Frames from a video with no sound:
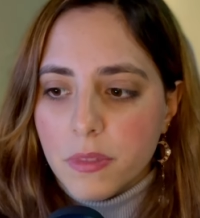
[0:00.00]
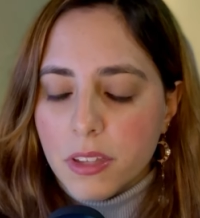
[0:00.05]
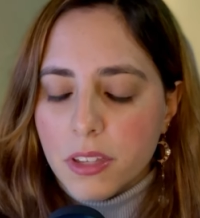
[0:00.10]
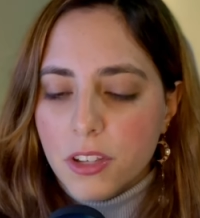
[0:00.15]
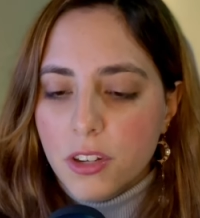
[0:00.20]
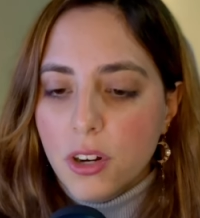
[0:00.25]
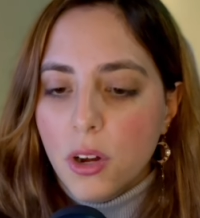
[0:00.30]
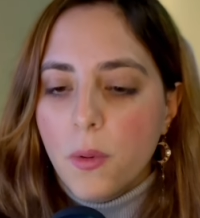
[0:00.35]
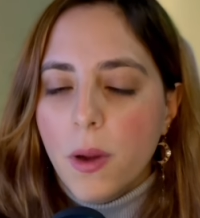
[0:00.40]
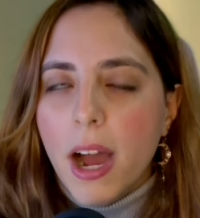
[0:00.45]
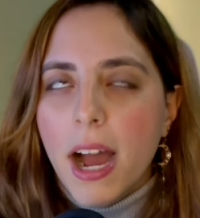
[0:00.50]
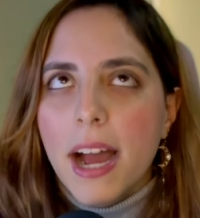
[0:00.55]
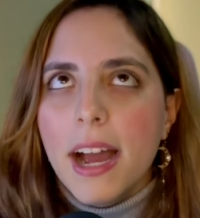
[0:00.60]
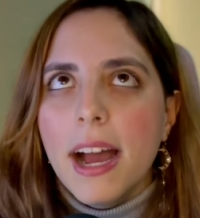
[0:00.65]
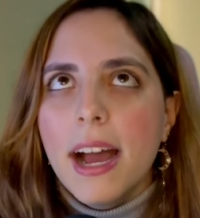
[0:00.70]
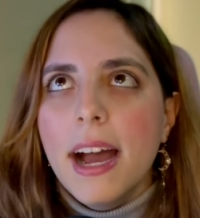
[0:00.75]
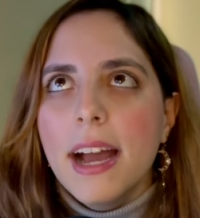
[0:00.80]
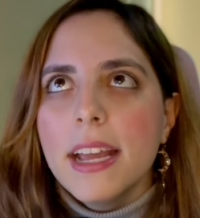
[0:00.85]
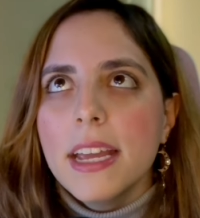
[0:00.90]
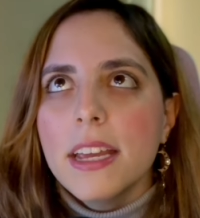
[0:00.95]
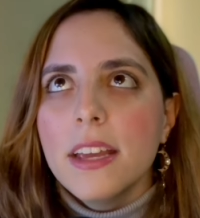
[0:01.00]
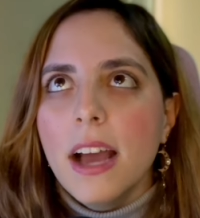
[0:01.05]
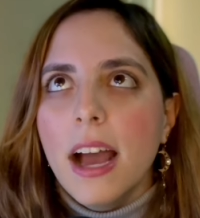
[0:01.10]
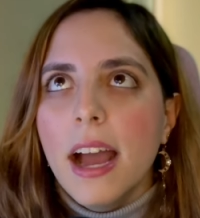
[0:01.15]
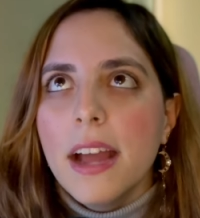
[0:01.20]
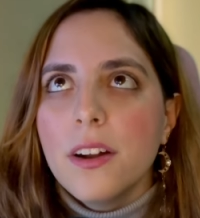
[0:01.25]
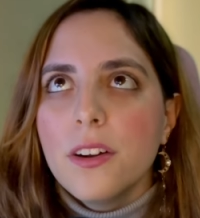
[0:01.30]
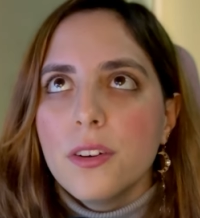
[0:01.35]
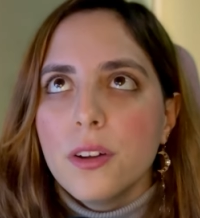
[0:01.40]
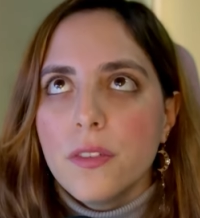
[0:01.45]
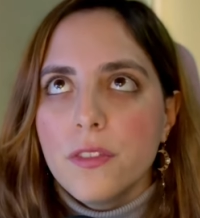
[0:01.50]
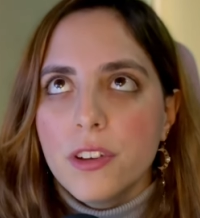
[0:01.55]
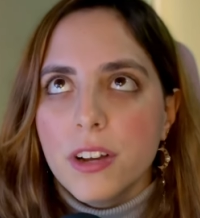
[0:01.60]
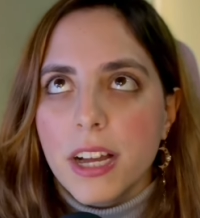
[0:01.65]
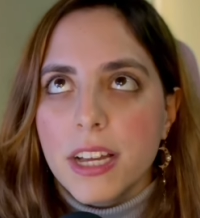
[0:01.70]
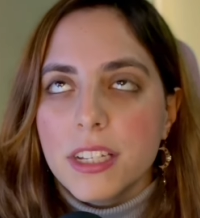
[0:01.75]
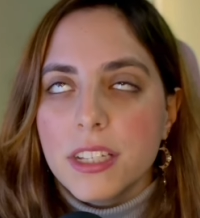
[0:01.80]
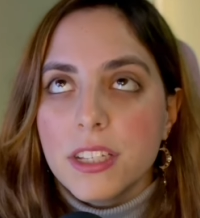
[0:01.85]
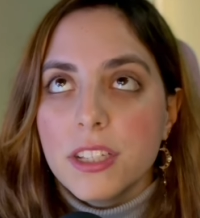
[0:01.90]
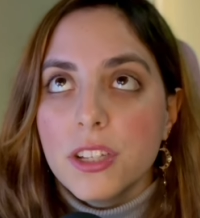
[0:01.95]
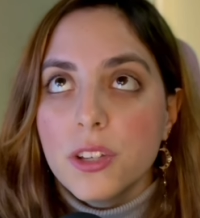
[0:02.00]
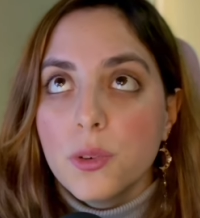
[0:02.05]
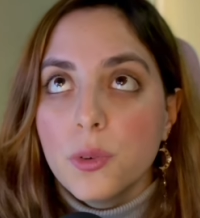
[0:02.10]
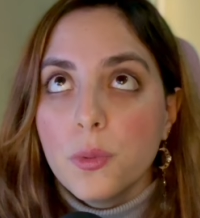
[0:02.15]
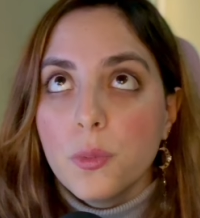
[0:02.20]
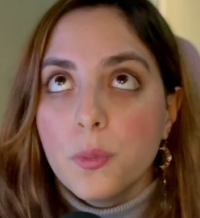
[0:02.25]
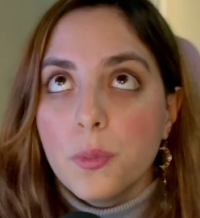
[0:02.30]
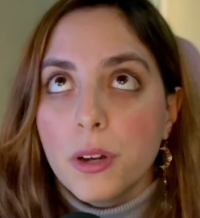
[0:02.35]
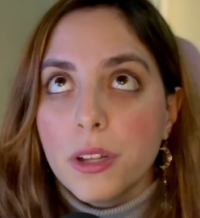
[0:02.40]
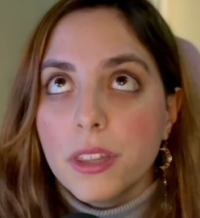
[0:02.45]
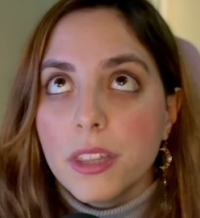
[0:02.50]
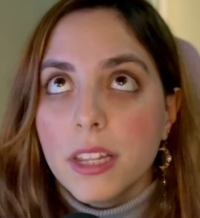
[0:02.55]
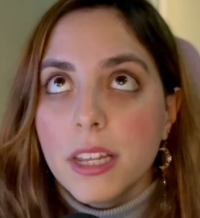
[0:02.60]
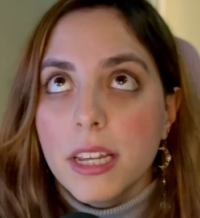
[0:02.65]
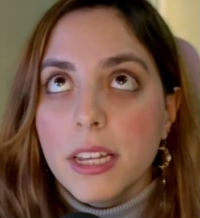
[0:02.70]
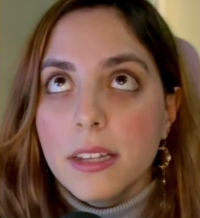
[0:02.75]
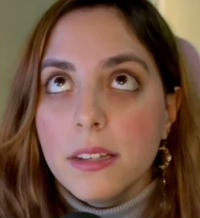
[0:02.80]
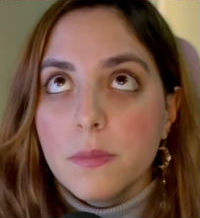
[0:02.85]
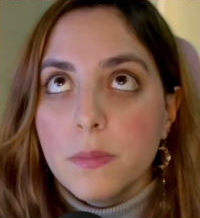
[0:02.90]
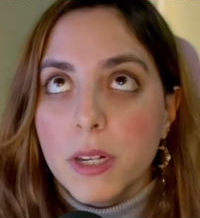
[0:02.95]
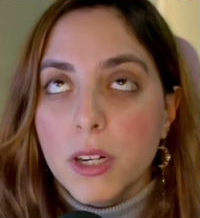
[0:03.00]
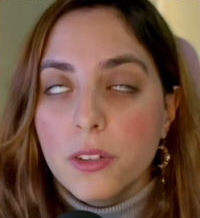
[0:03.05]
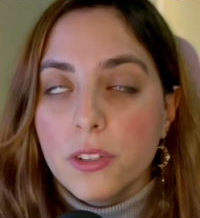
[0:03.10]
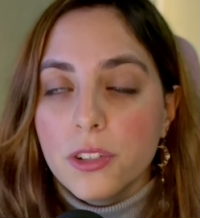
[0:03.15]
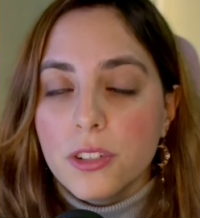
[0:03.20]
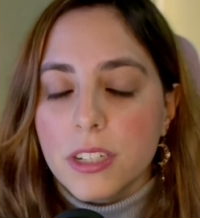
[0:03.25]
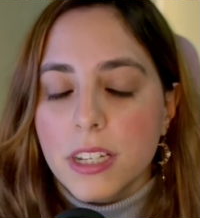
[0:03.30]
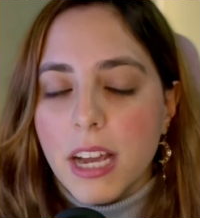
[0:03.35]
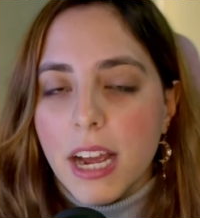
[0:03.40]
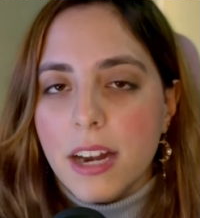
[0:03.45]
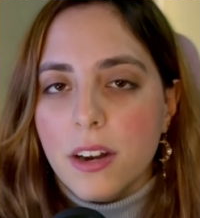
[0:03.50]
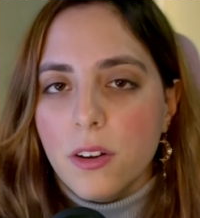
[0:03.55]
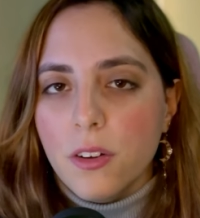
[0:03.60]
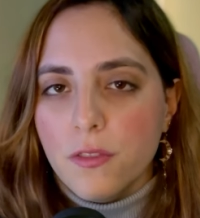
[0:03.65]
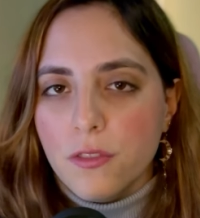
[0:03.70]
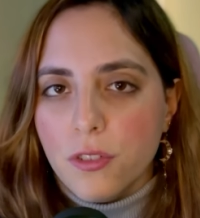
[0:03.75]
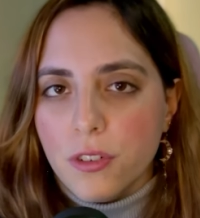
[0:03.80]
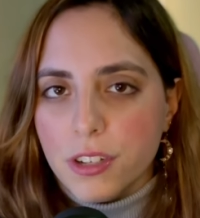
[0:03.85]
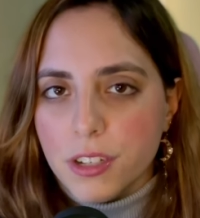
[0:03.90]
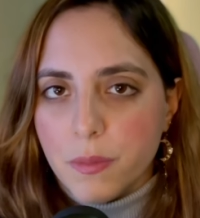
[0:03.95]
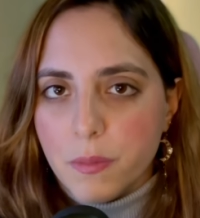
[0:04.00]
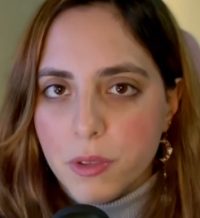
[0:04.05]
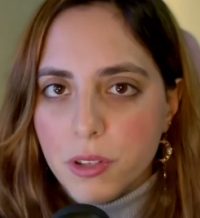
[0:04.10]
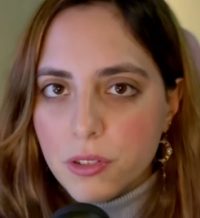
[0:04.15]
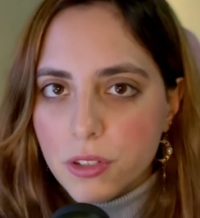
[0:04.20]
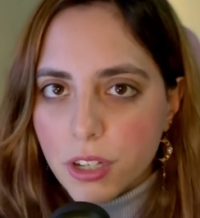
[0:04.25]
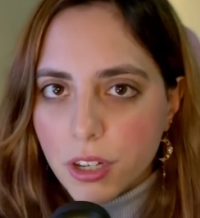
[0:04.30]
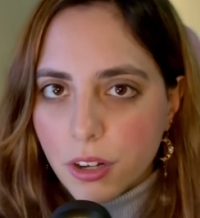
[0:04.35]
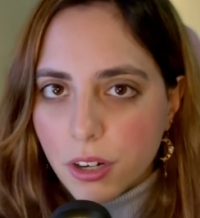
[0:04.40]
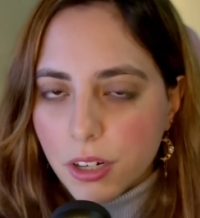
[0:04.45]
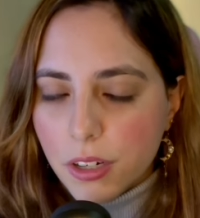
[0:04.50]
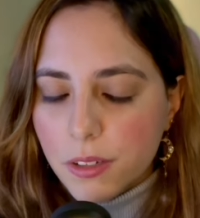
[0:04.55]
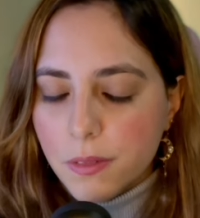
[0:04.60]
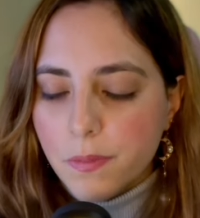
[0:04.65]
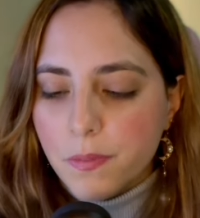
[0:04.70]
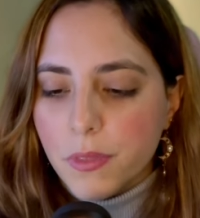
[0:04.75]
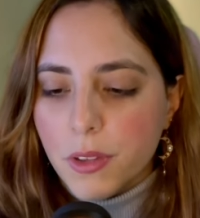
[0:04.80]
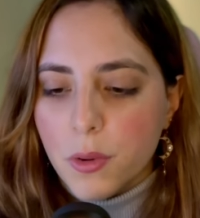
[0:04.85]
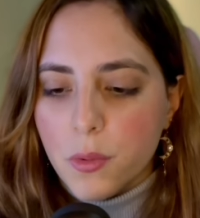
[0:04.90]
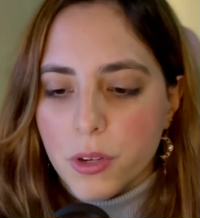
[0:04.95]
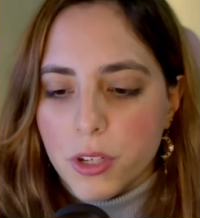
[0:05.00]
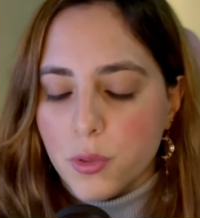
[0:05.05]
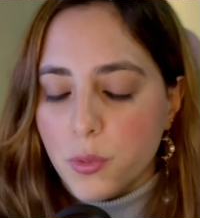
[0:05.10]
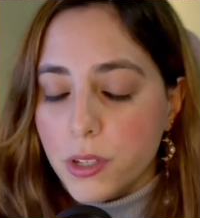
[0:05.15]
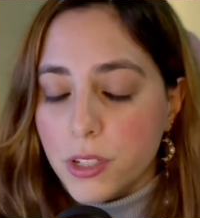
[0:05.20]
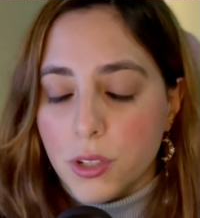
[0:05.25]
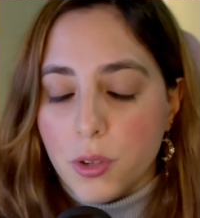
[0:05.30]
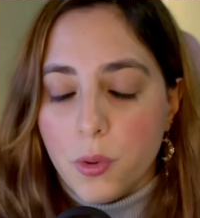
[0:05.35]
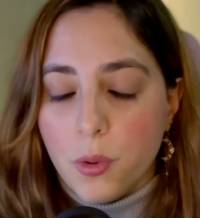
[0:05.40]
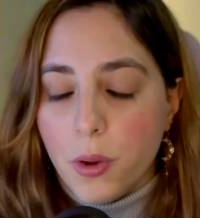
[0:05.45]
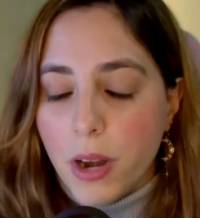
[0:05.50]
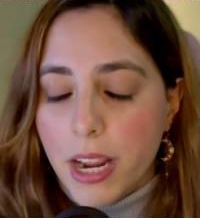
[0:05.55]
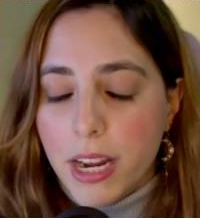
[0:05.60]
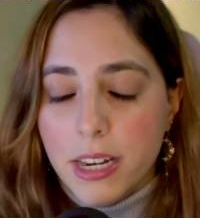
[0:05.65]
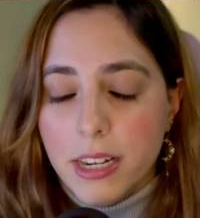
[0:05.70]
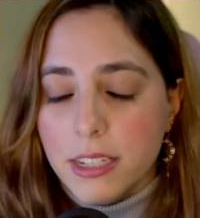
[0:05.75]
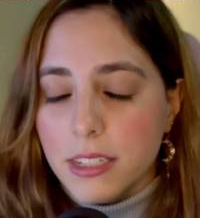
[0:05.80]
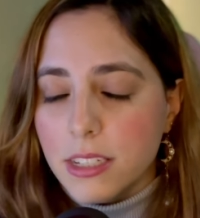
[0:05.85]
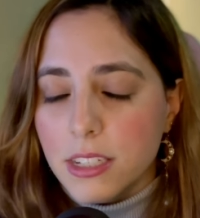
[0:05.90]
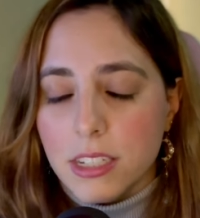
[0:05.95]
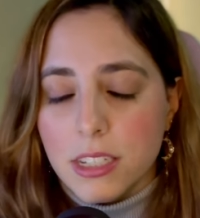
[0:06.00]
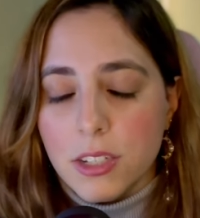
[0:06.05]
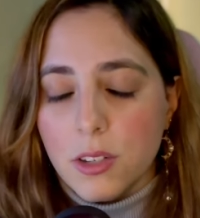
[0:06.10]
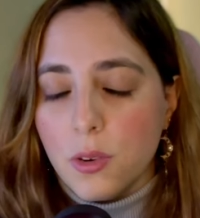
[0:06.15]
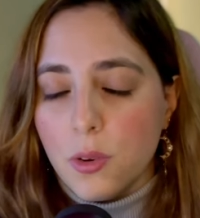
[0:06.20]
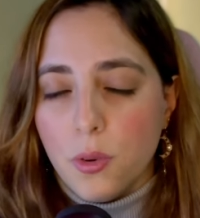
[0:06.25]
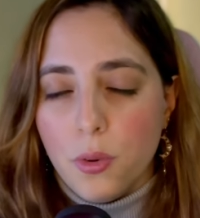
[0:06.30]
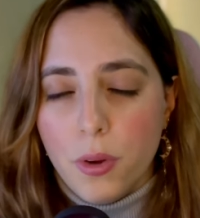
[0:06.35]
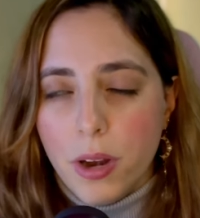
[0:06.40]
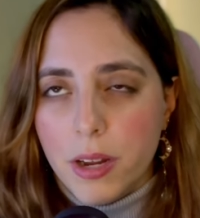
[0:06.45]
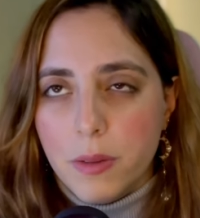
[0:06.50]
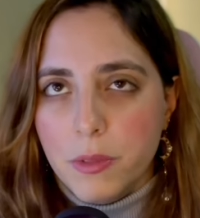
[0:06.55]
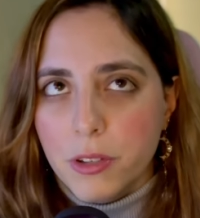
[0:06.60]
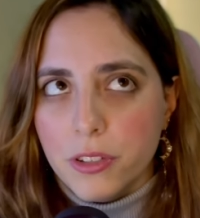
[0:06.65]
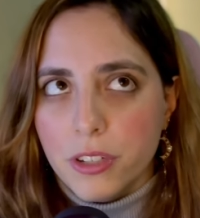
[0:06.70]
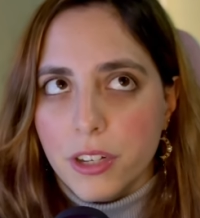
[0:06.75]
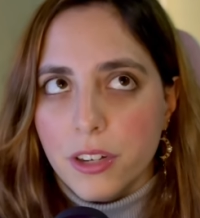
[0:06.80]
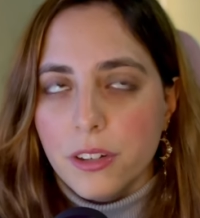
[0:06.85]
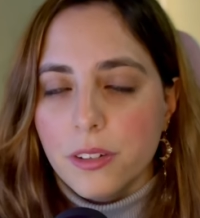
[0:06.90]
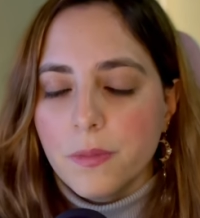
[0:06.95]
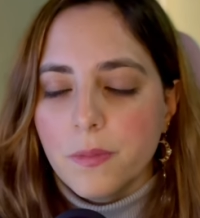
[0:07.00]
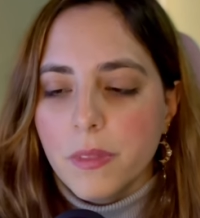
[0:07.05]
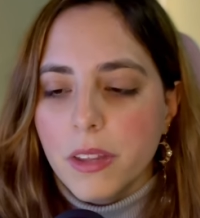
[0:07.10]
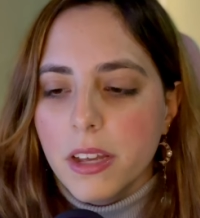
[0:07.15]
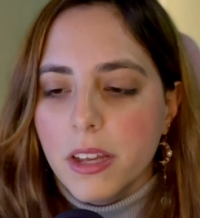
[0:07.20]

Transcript: you know, I, I don't know if you guys knew, but Beetlejuice had, of course, a musical, which was great. It's just a great musical